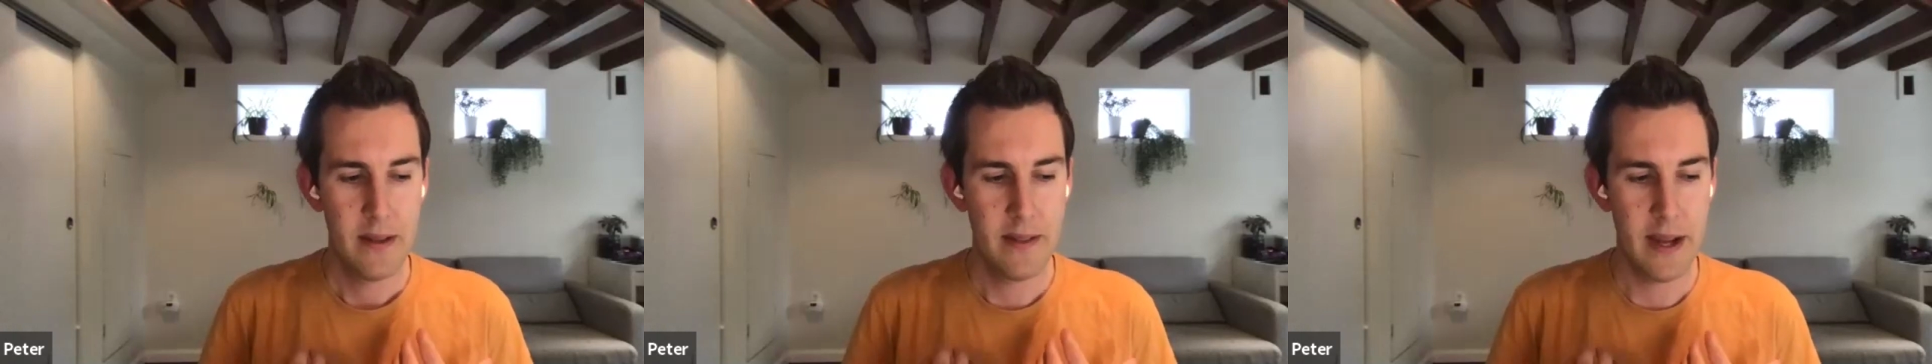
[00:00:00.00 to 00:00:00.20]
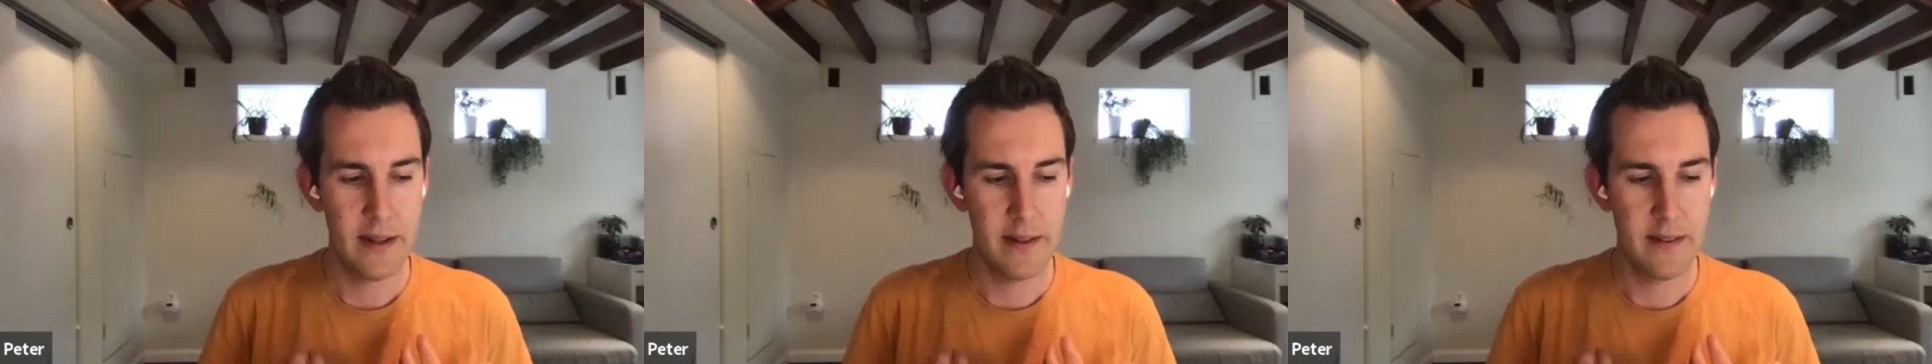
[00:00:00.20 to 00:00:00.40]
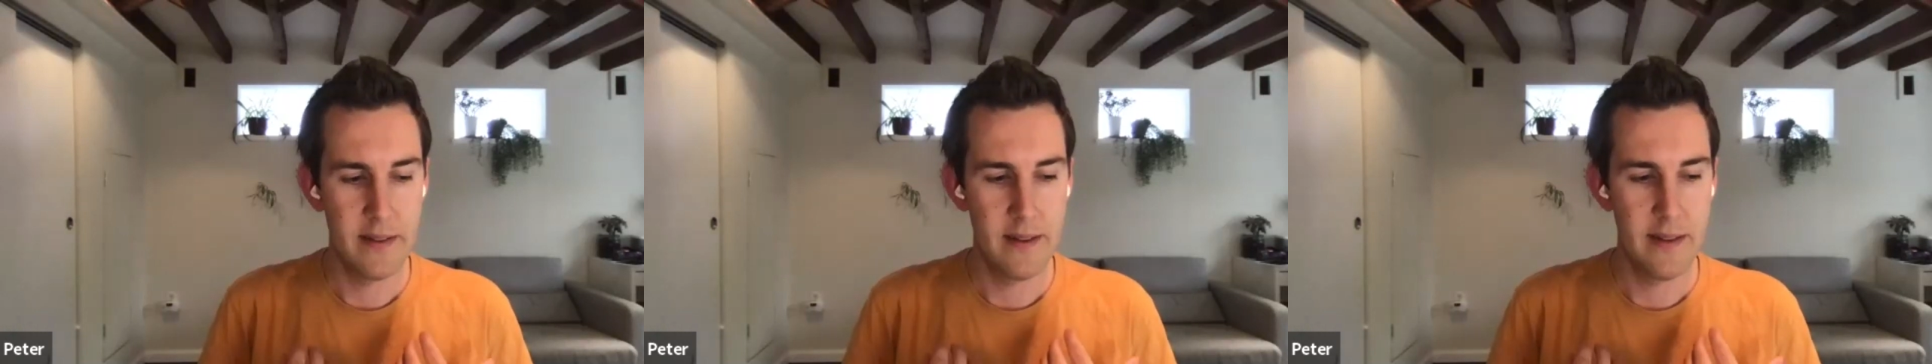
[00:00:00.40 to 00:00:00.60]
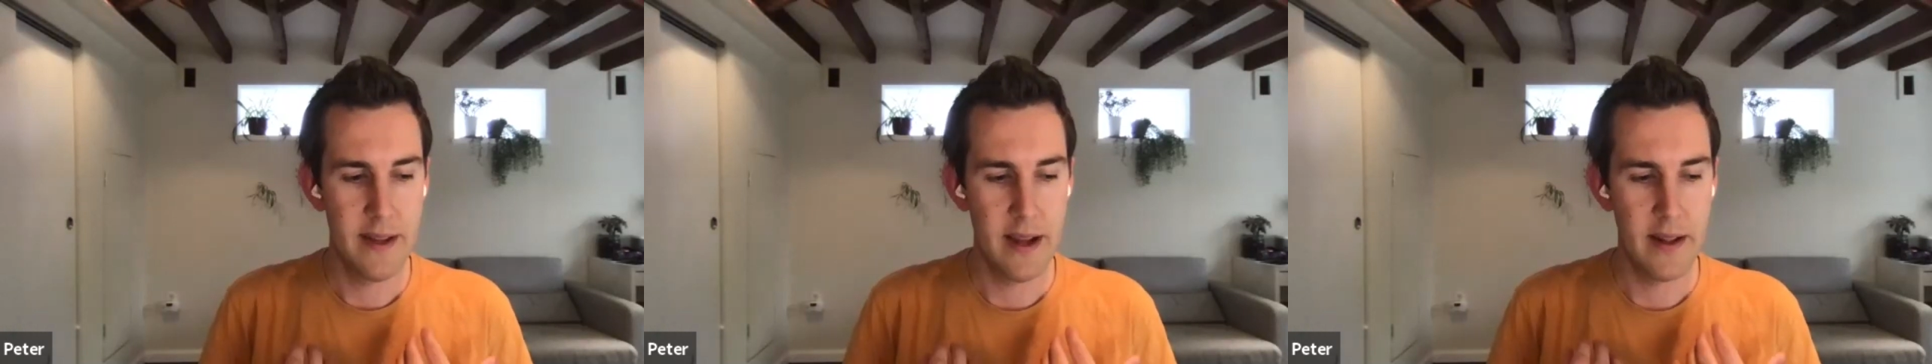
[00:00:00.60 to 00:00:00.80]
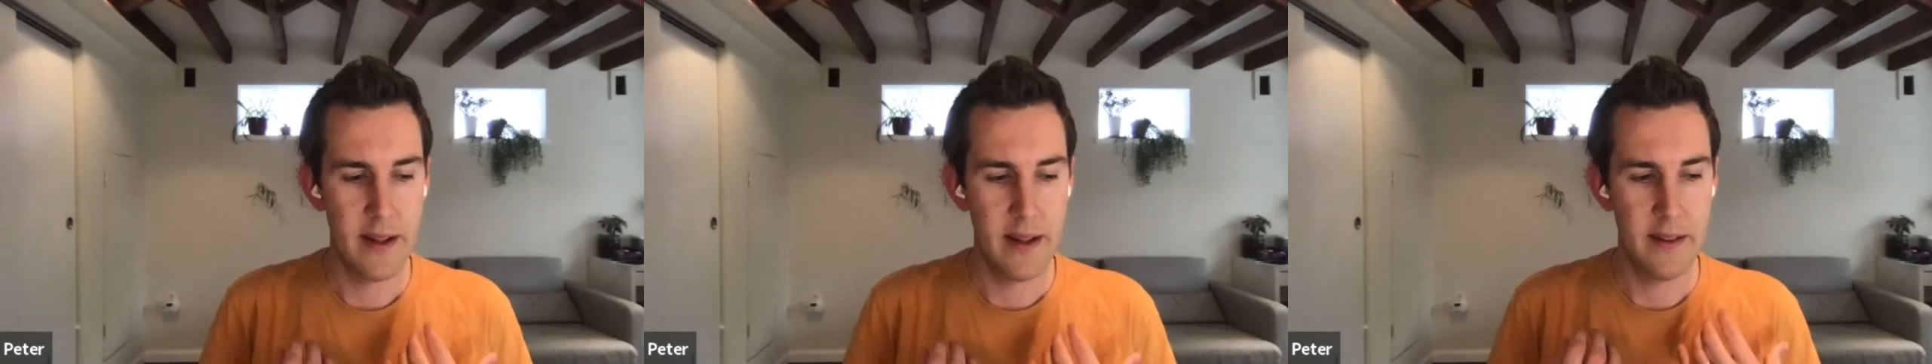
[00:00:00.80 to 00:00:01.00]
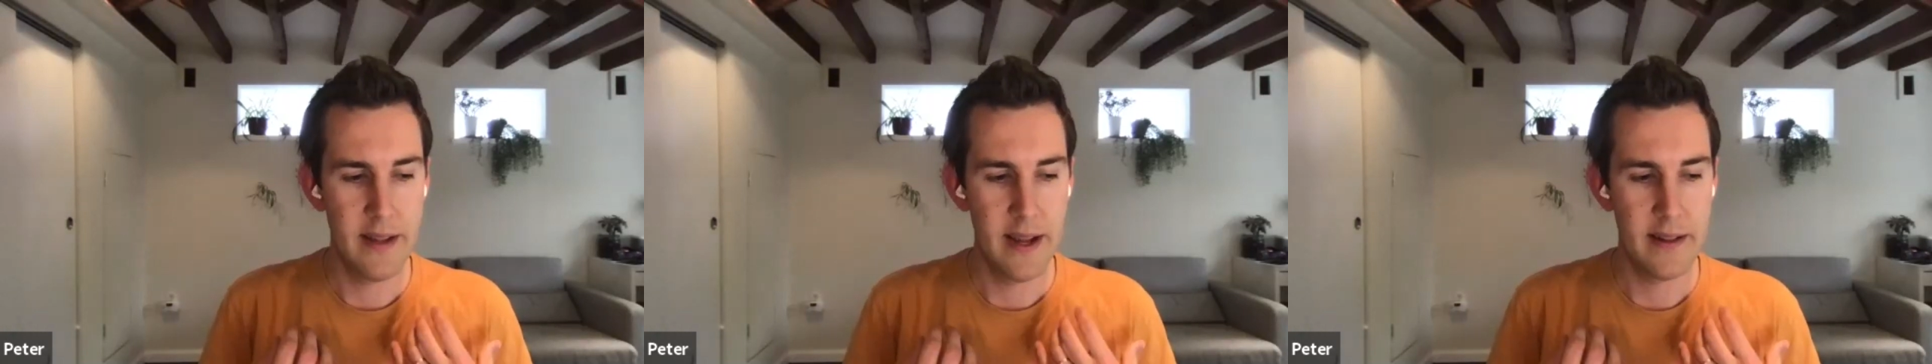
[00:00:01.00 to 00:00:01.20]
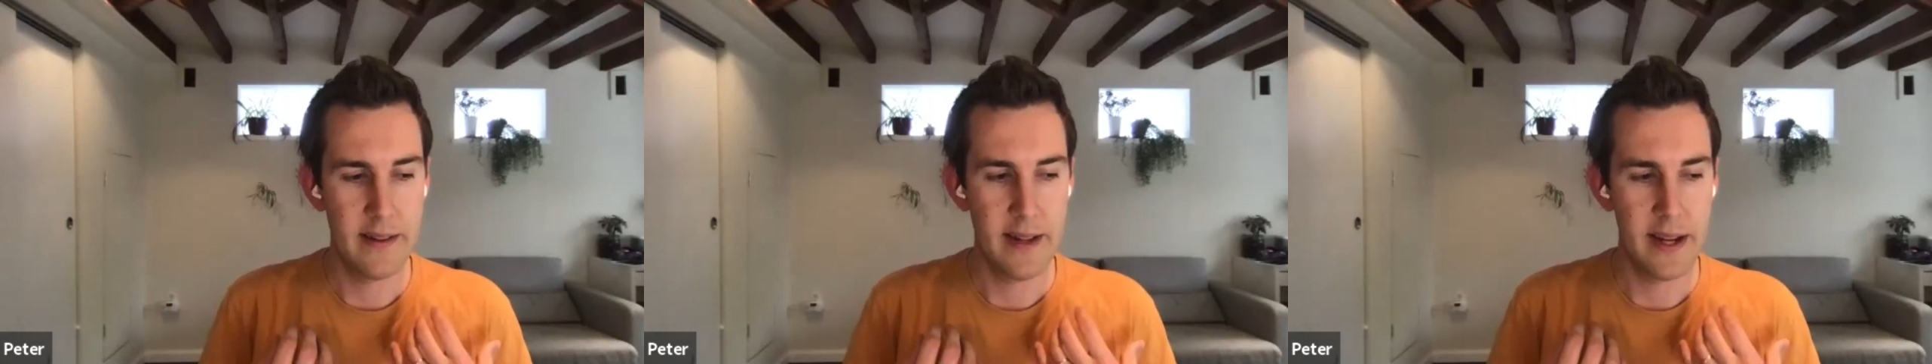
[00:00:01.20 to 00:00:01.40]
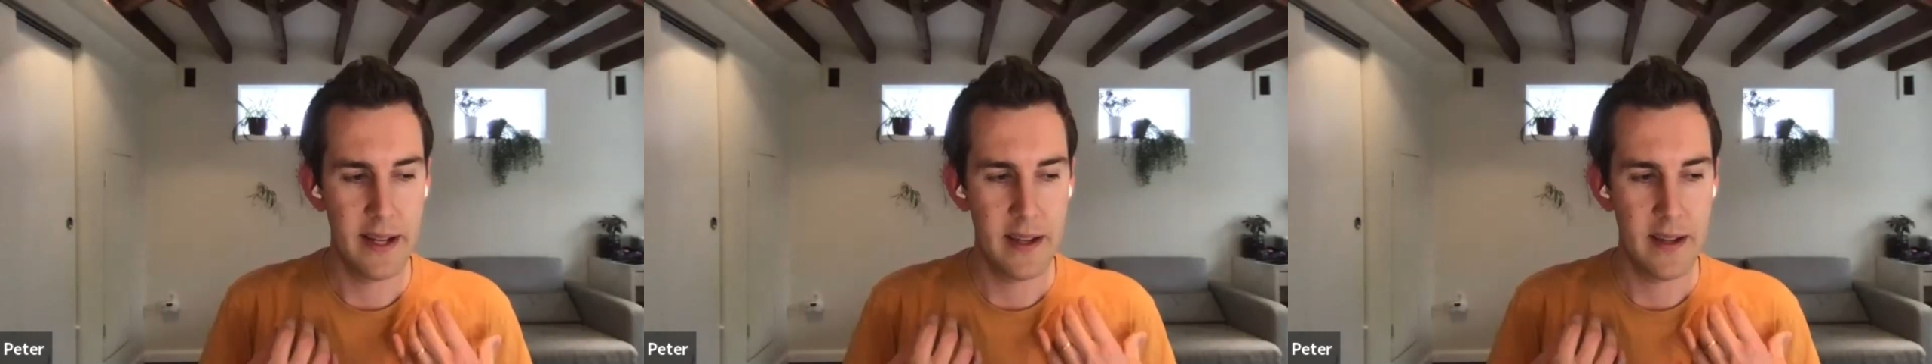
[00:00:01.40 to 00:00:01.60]
that, that,
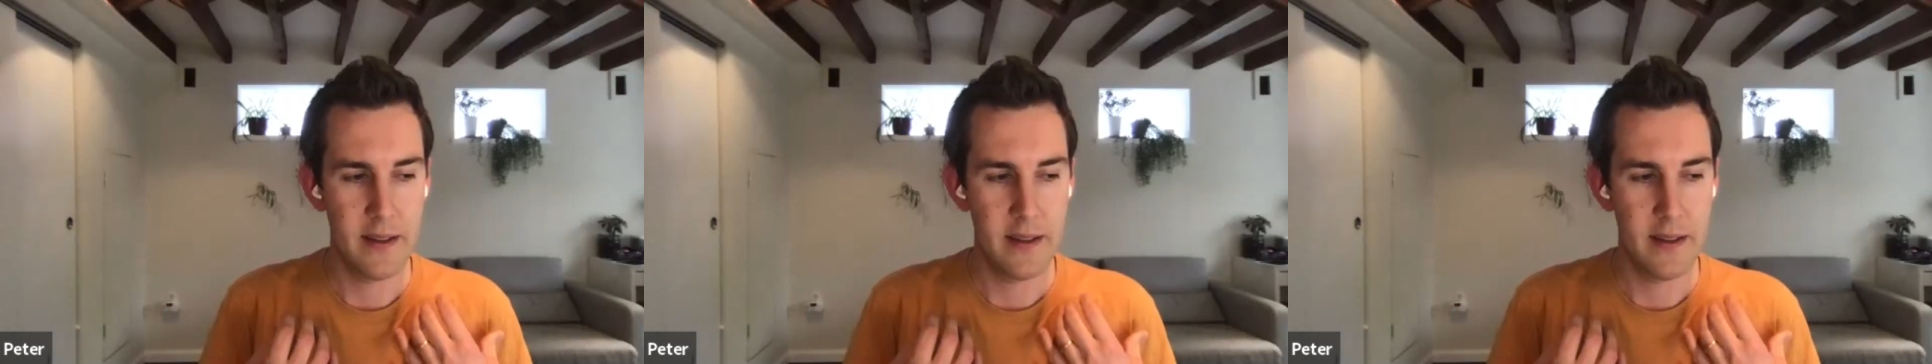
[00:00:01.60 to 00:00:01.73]
that like,